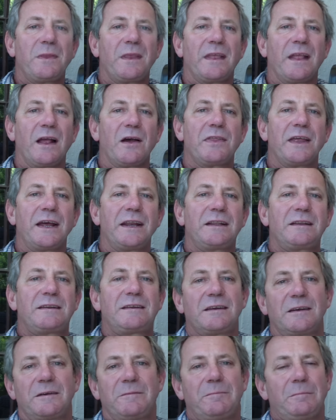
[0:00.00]
Now
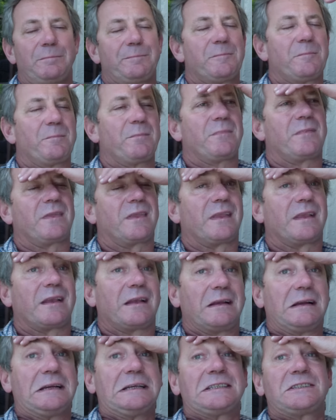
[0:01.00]
that
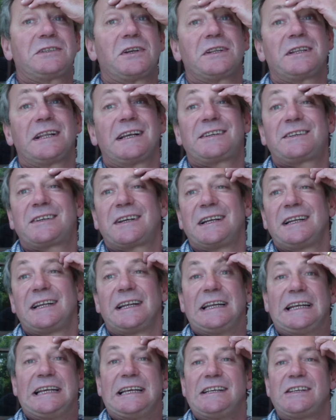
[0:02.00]
is not necessarily
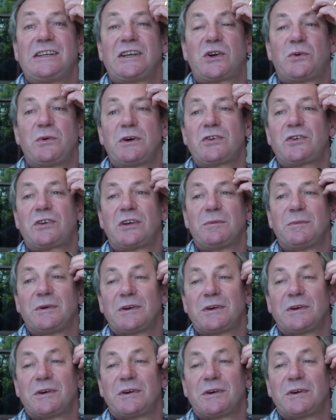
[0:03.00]
an easy question,